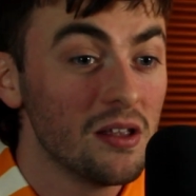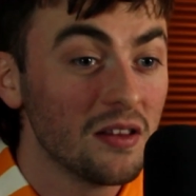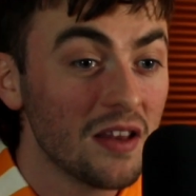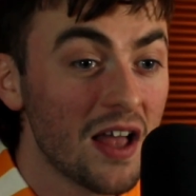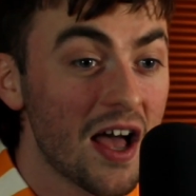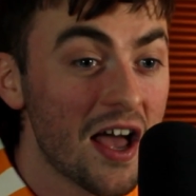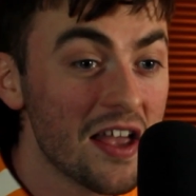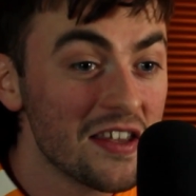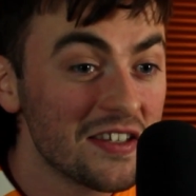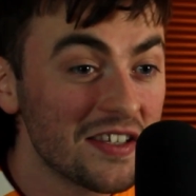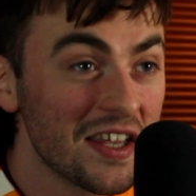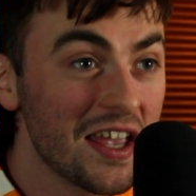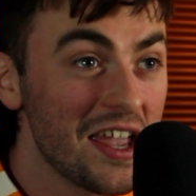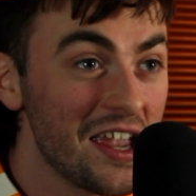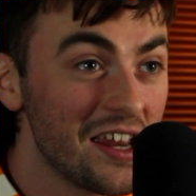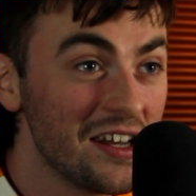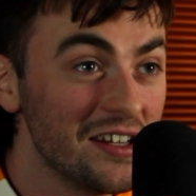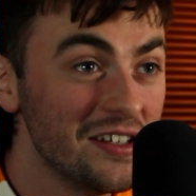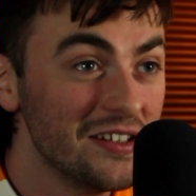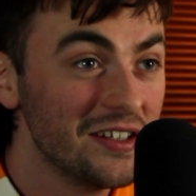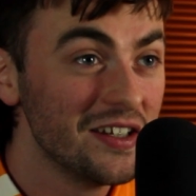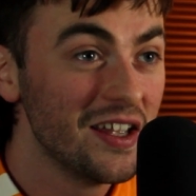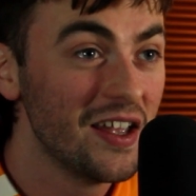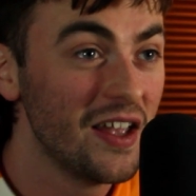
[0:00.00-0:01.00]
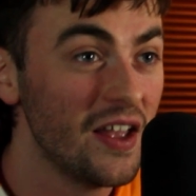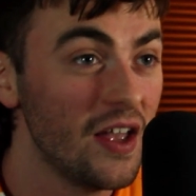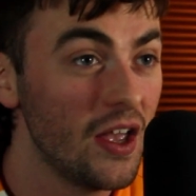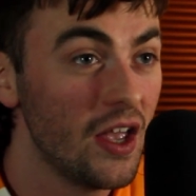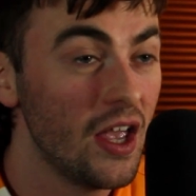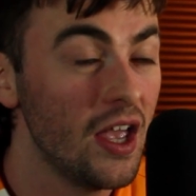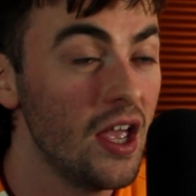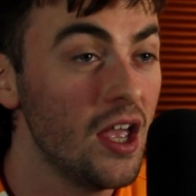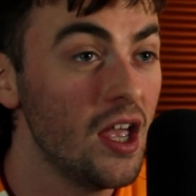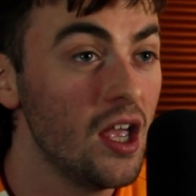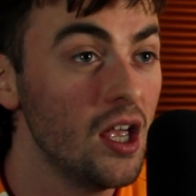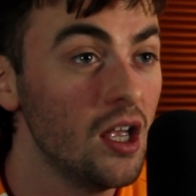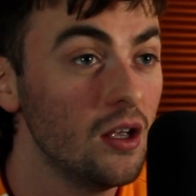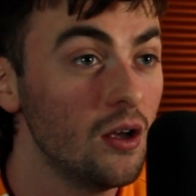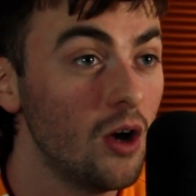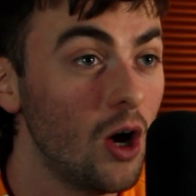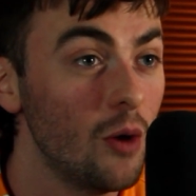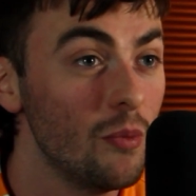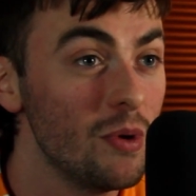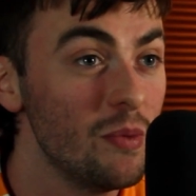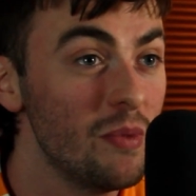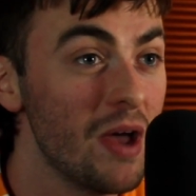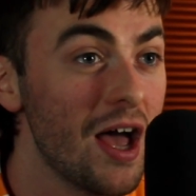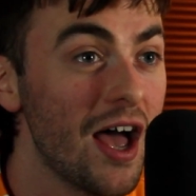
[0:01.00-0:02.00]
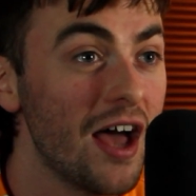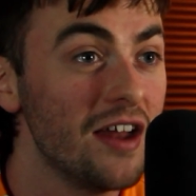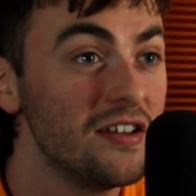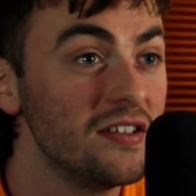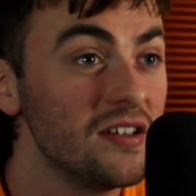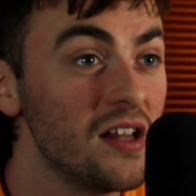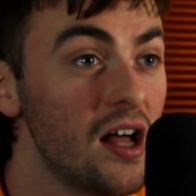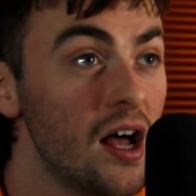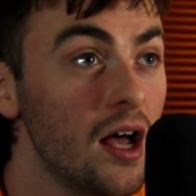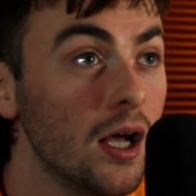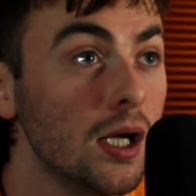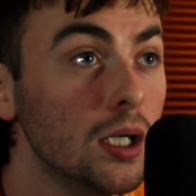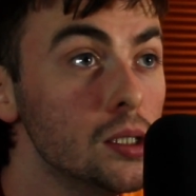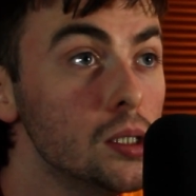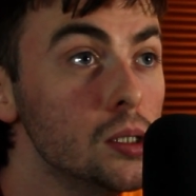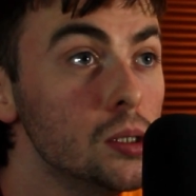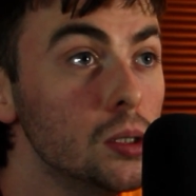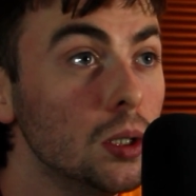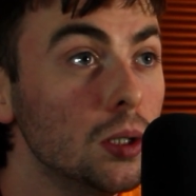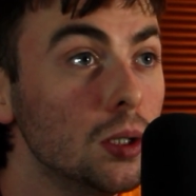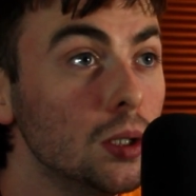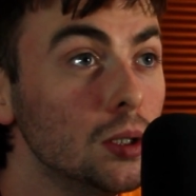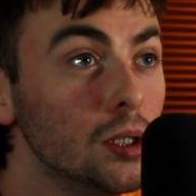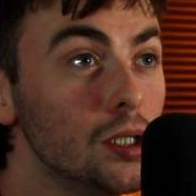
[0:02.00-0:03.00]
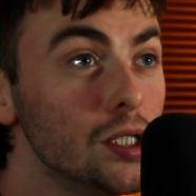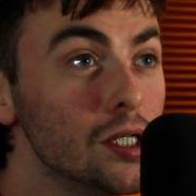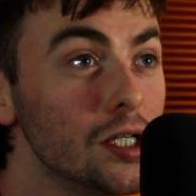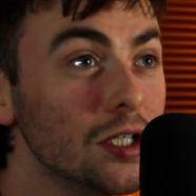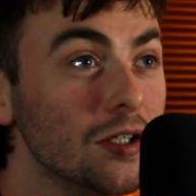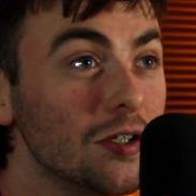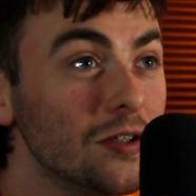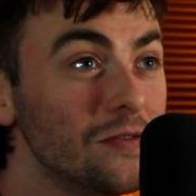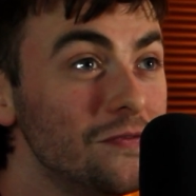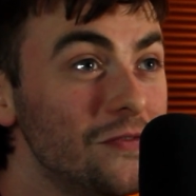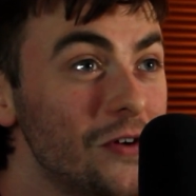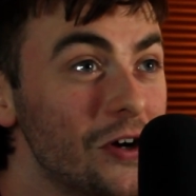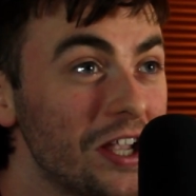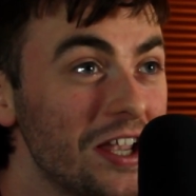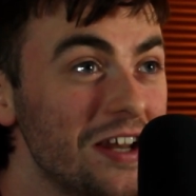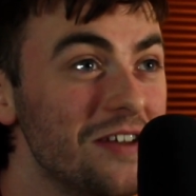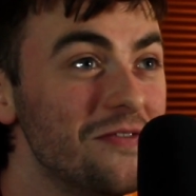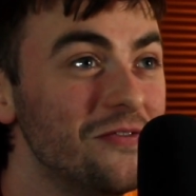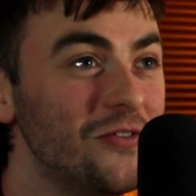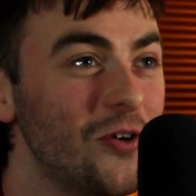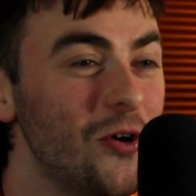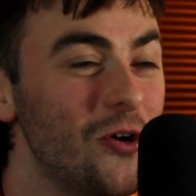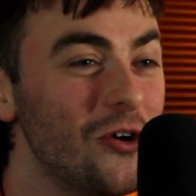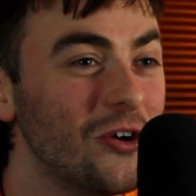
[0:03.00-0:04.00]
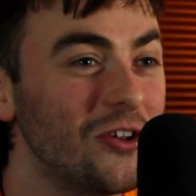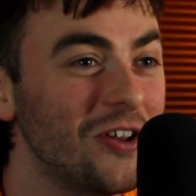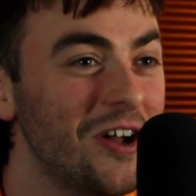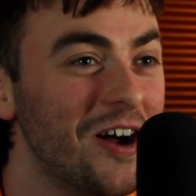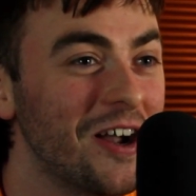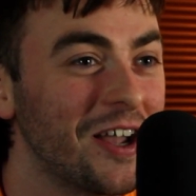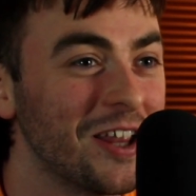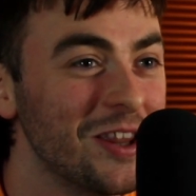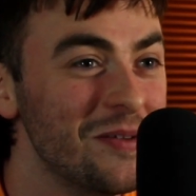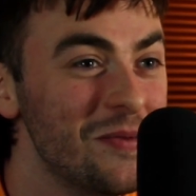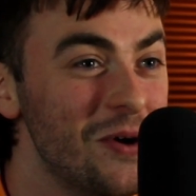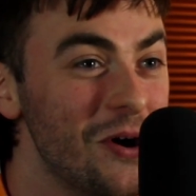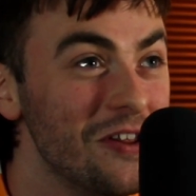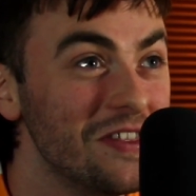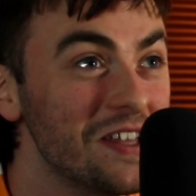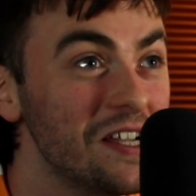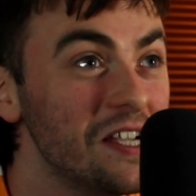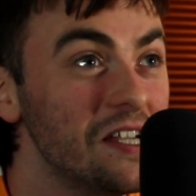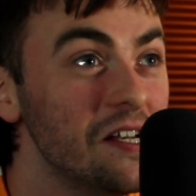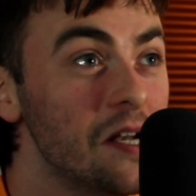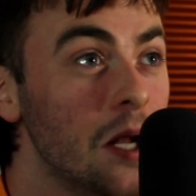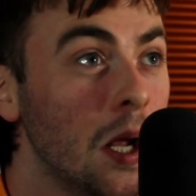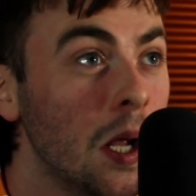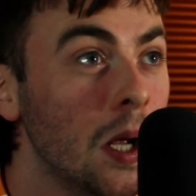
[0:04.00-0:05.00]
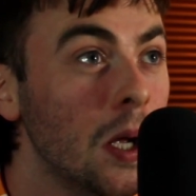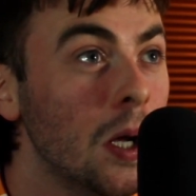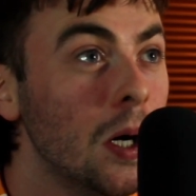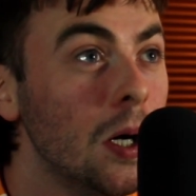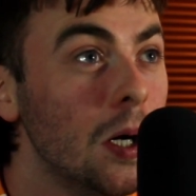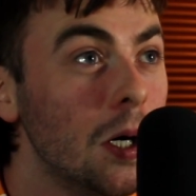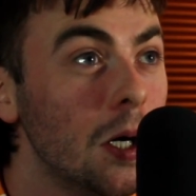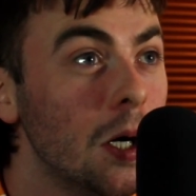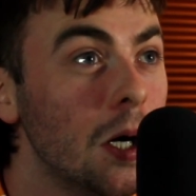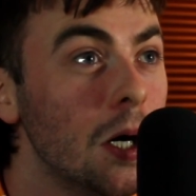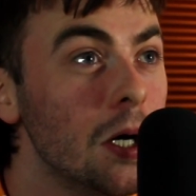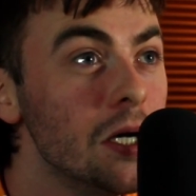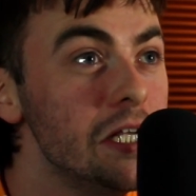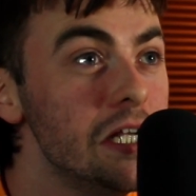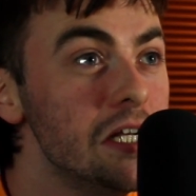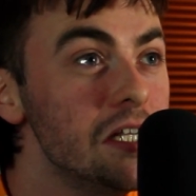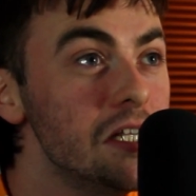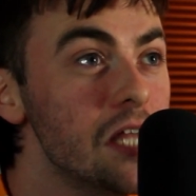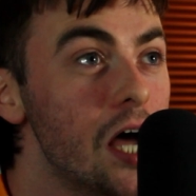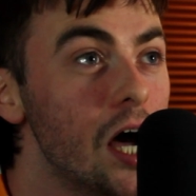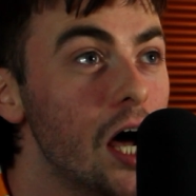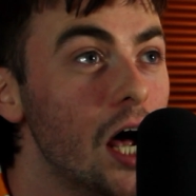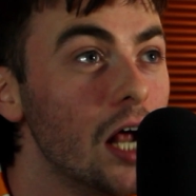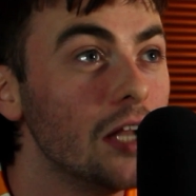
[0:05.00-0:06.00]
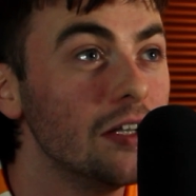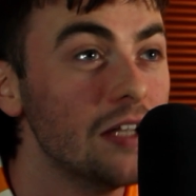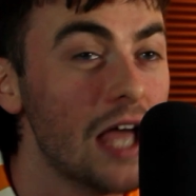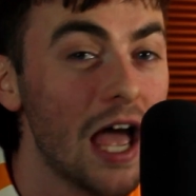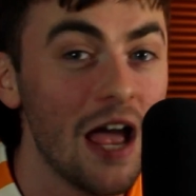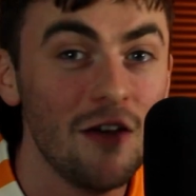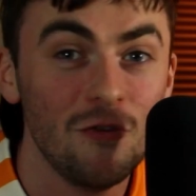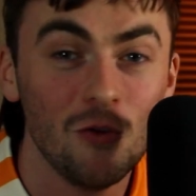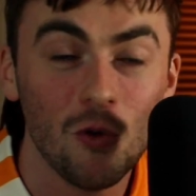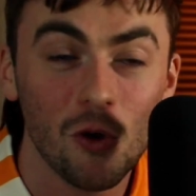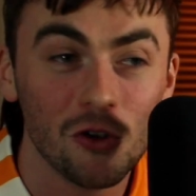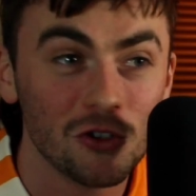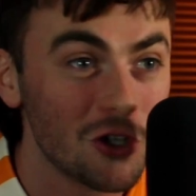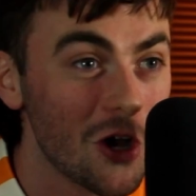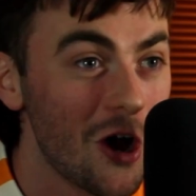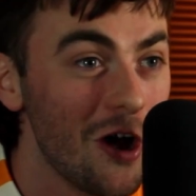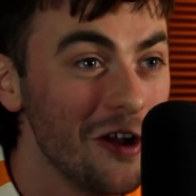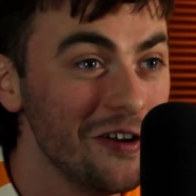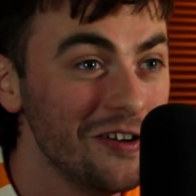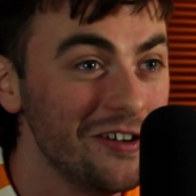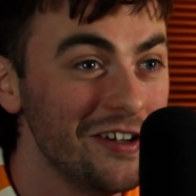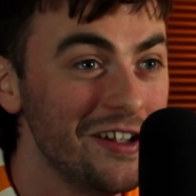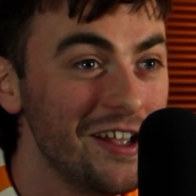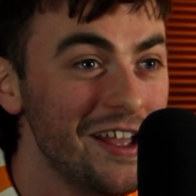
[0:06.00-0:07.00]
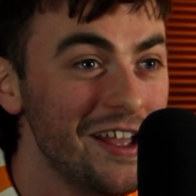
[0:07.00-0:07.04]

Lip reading: like sitting on my bed like fucking 4 o'clock in the morning thinking, oh, I need everyone's gone,